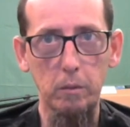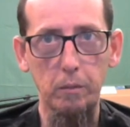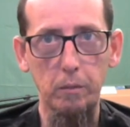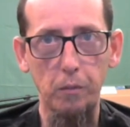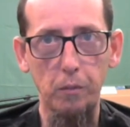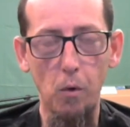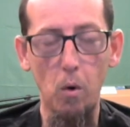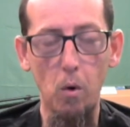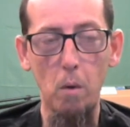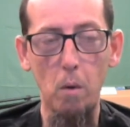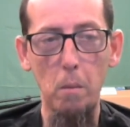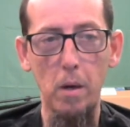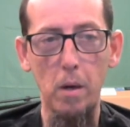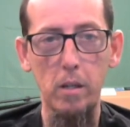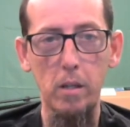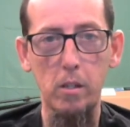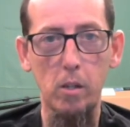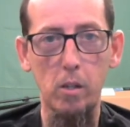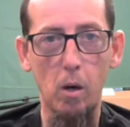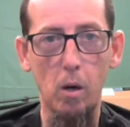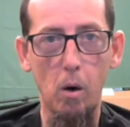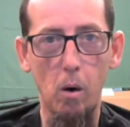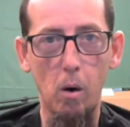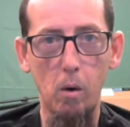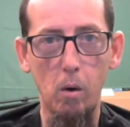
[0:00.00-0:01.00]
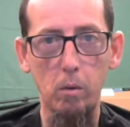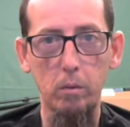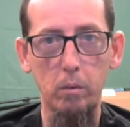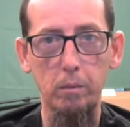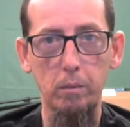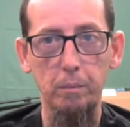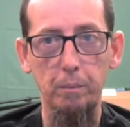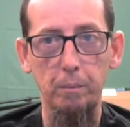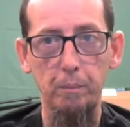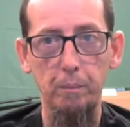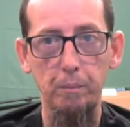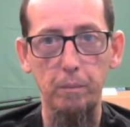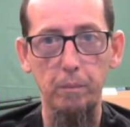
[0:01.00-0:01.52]
4 months old.
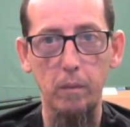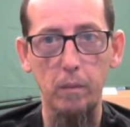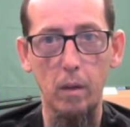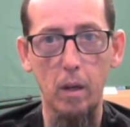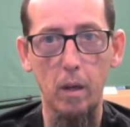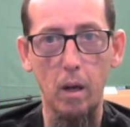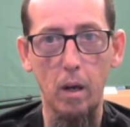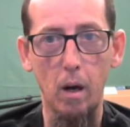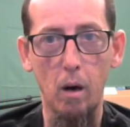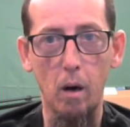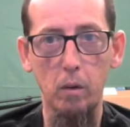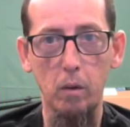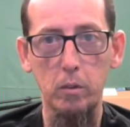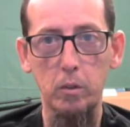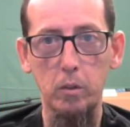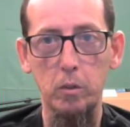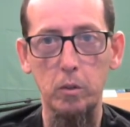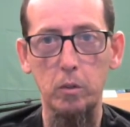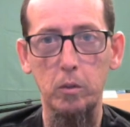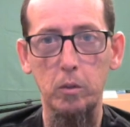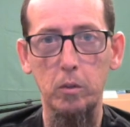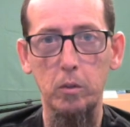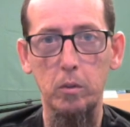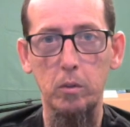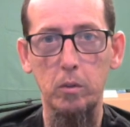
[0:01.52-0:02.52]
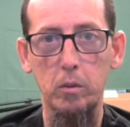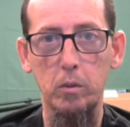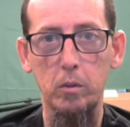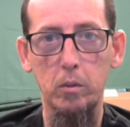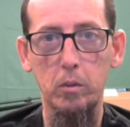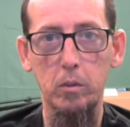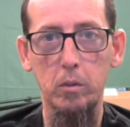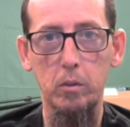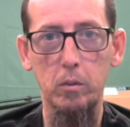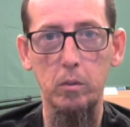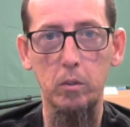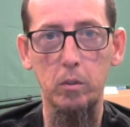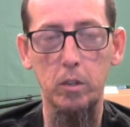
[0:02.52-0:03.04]
You know,
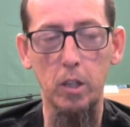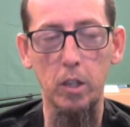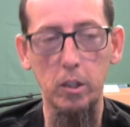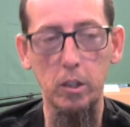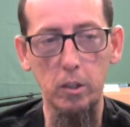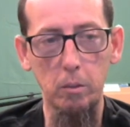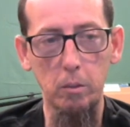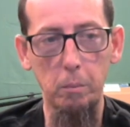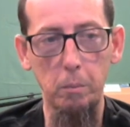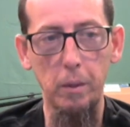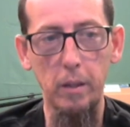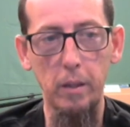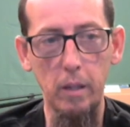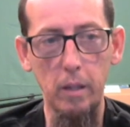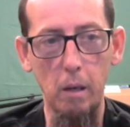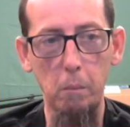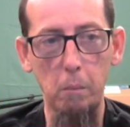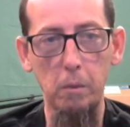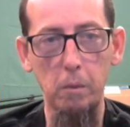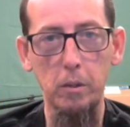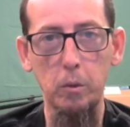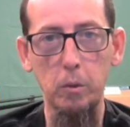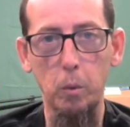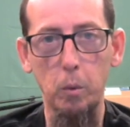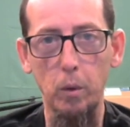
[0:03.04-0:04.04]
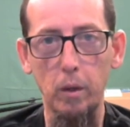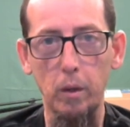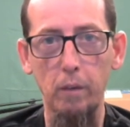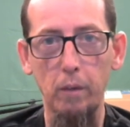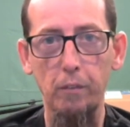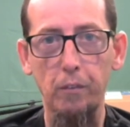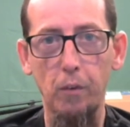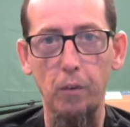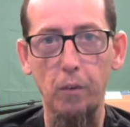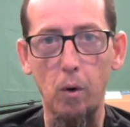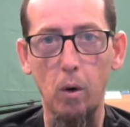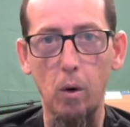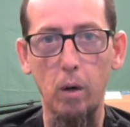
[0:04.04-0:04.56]
this will be number
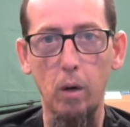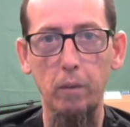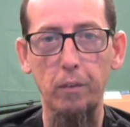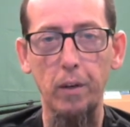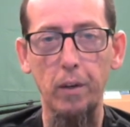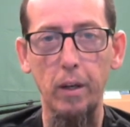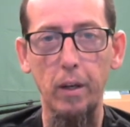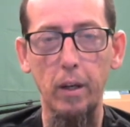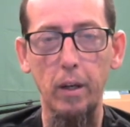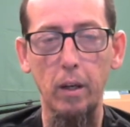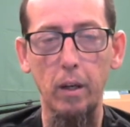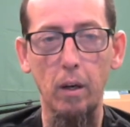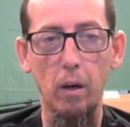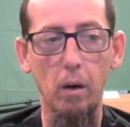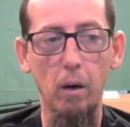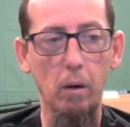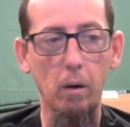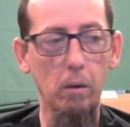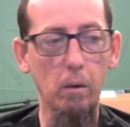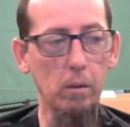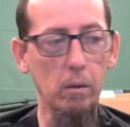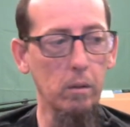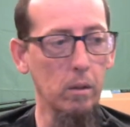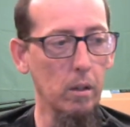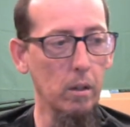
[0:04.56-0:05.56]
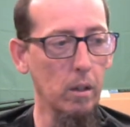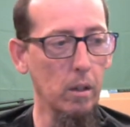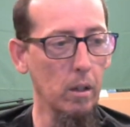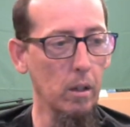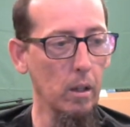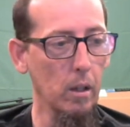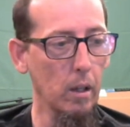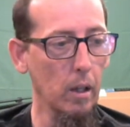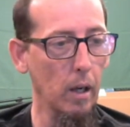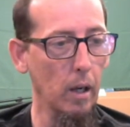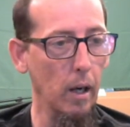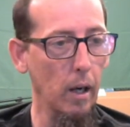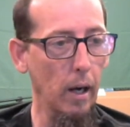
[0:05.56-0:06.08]
24 video.
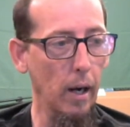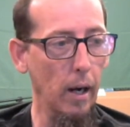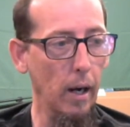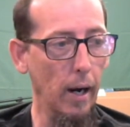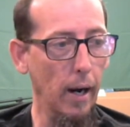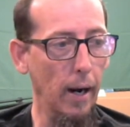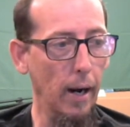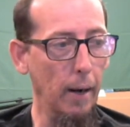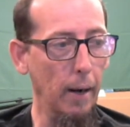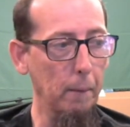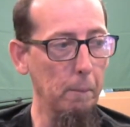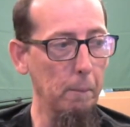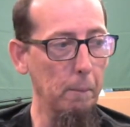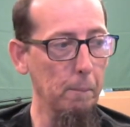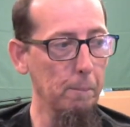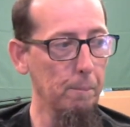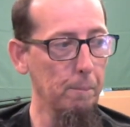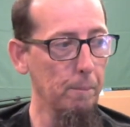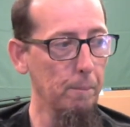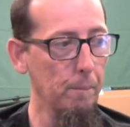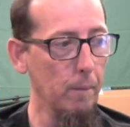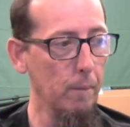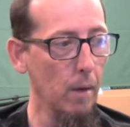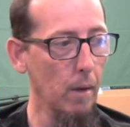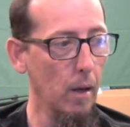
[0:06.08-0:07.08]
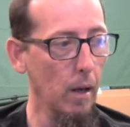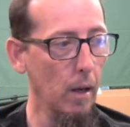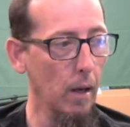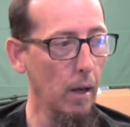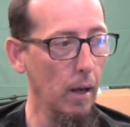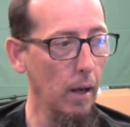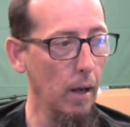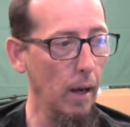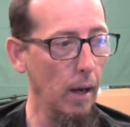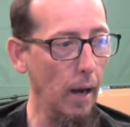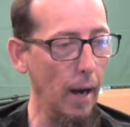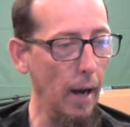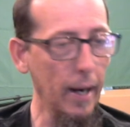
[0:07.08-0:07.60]
I
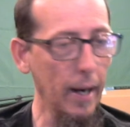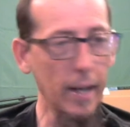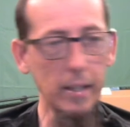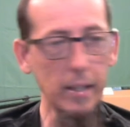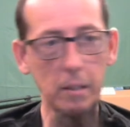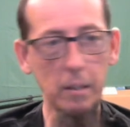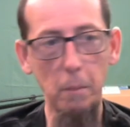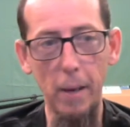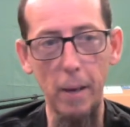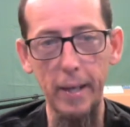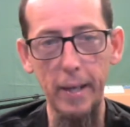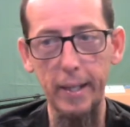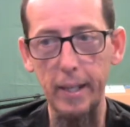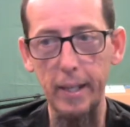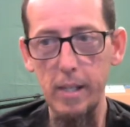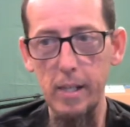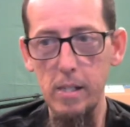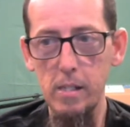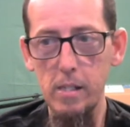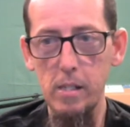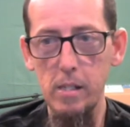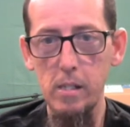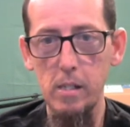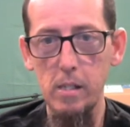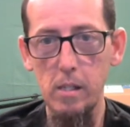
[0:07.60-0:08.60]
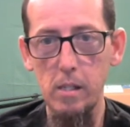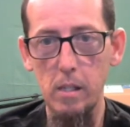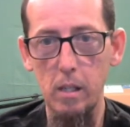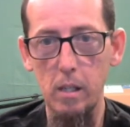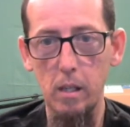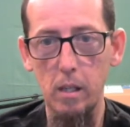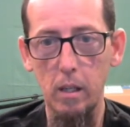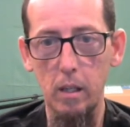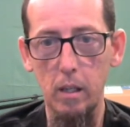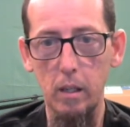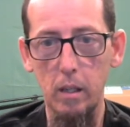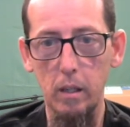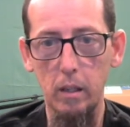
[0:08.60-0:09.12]
got some ideas,
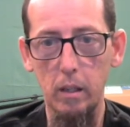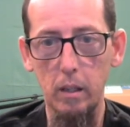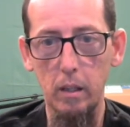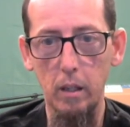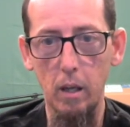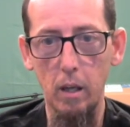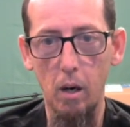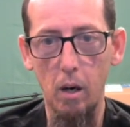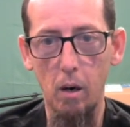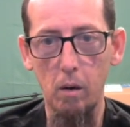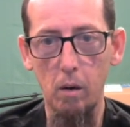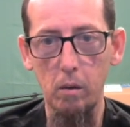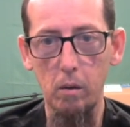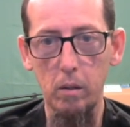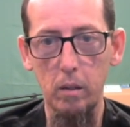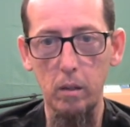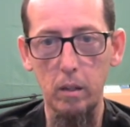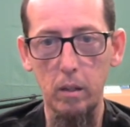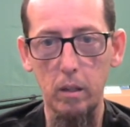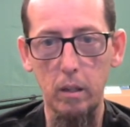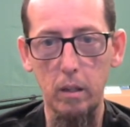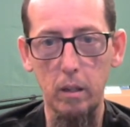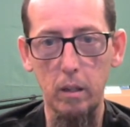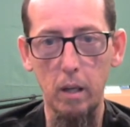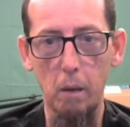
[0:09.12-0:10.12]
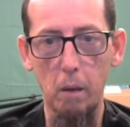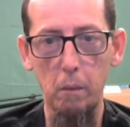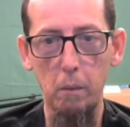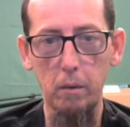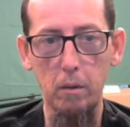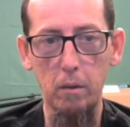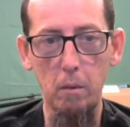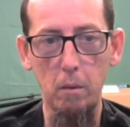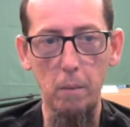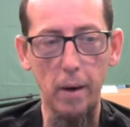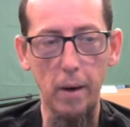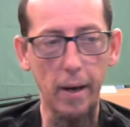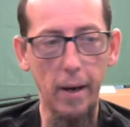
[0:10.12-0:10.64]
you know, coming
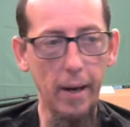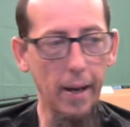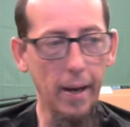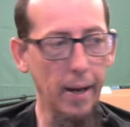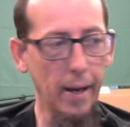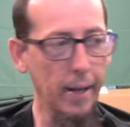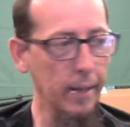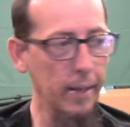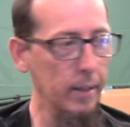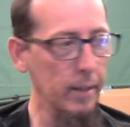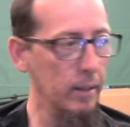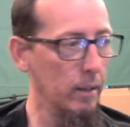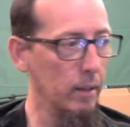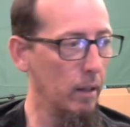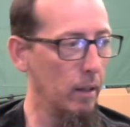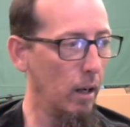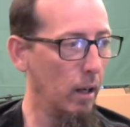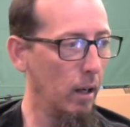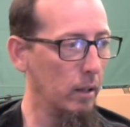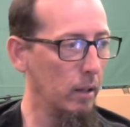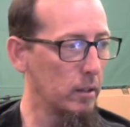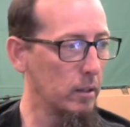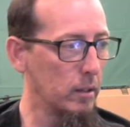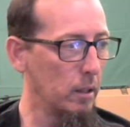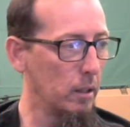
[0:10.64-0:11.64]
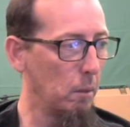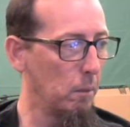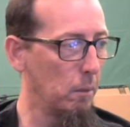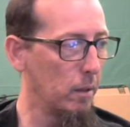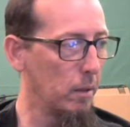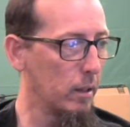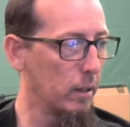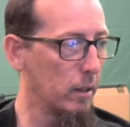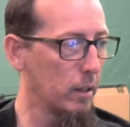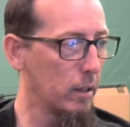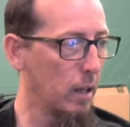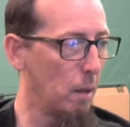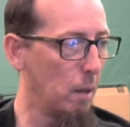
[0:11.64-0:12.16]
through my head on some of the